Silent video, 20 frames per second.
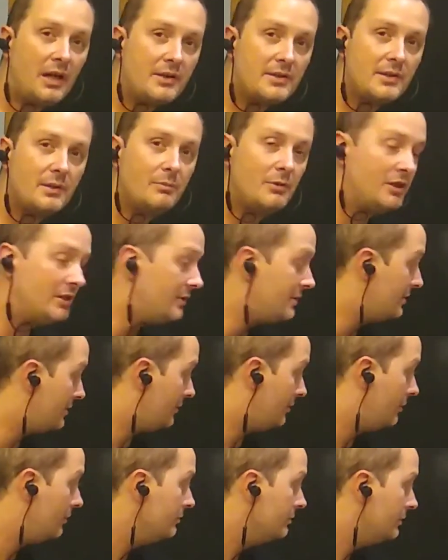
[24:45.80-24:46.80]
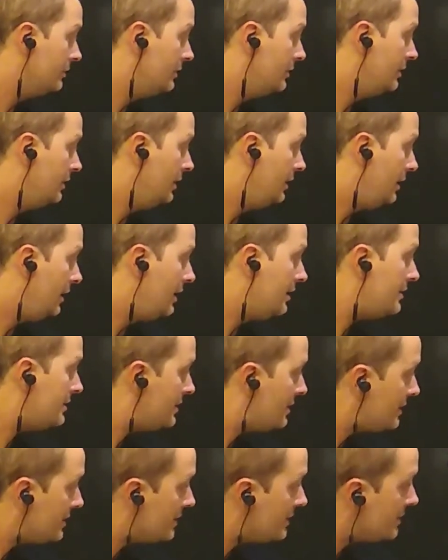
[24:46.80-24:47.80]
x sub n and 0, and this
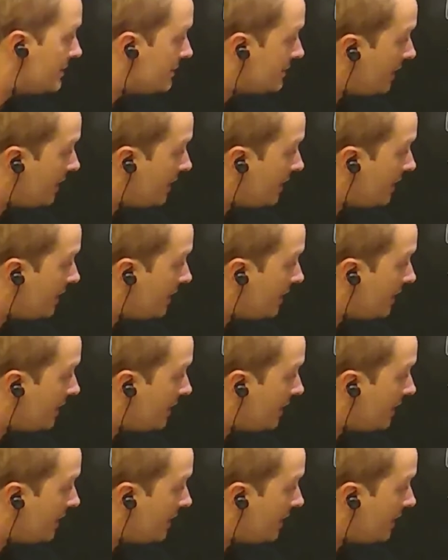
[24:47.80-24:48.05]
distance is